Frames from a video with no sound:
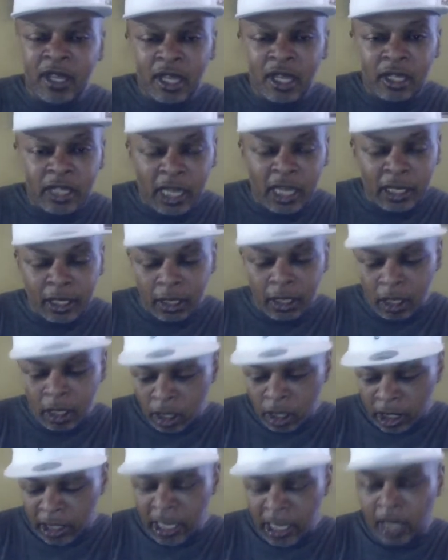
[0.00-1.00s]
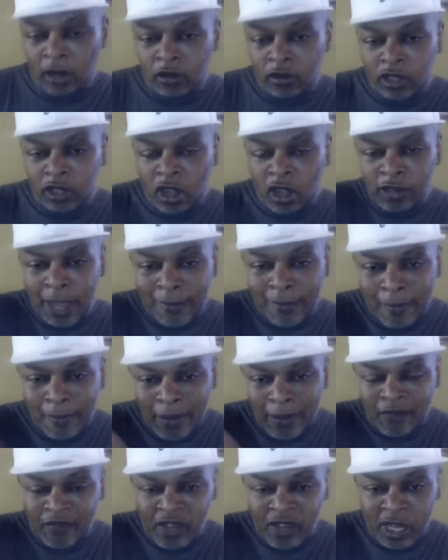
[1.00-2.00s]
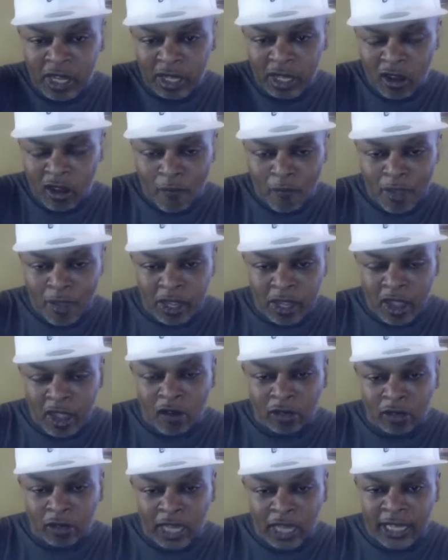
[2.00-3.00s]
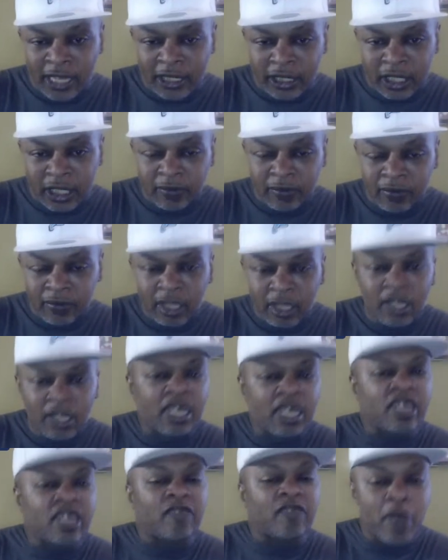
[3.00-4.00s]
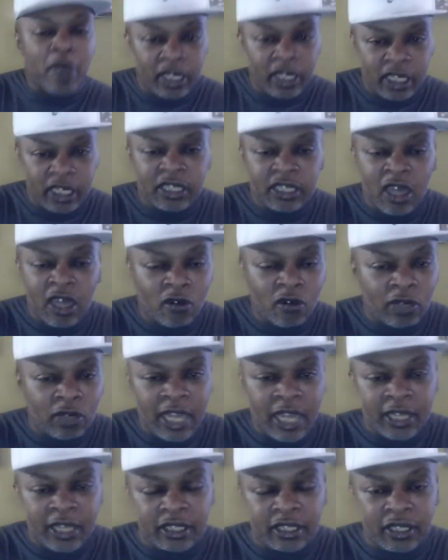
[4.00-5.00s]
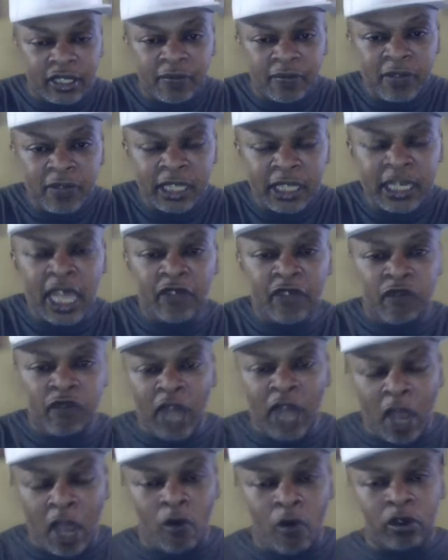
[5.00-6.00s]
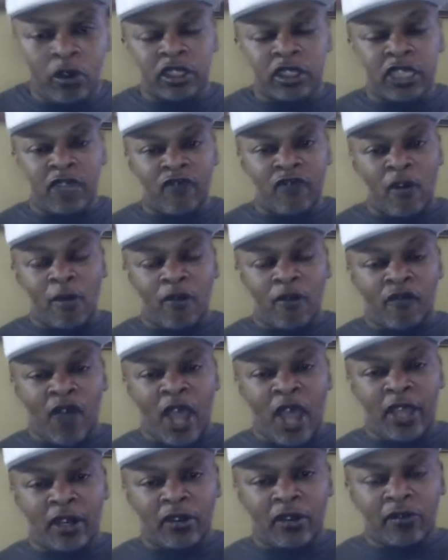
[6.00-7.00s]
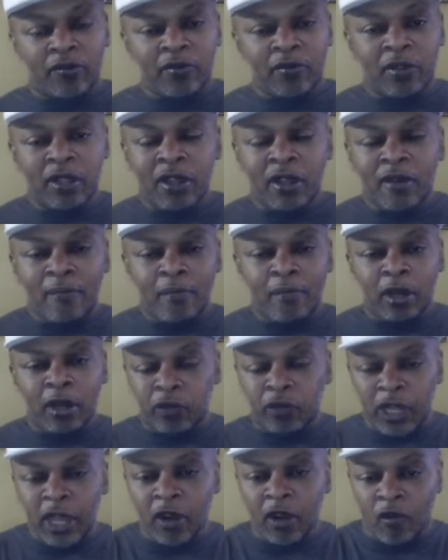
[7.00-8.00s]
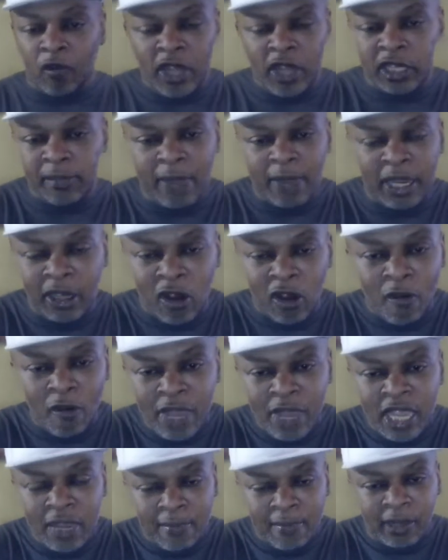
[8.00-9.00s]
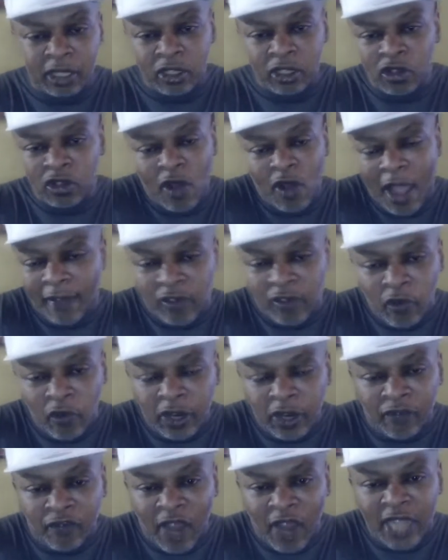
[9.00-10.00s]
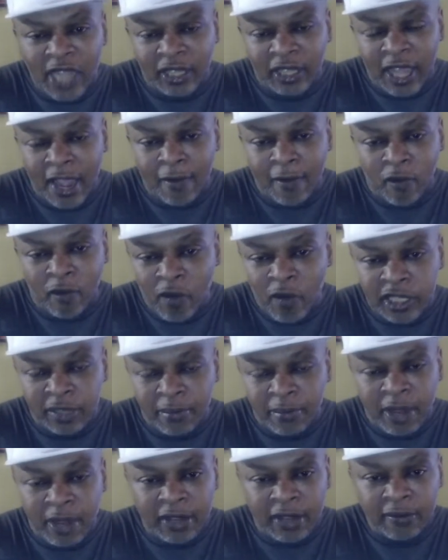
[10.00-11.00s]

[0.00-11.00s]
Canelo told David Benavidez, go build your own legacy. He's building his own legacy. That's what I want to see from a fighter. But yeah, a resume don't mean, but you don't have to win a fight to have a resume.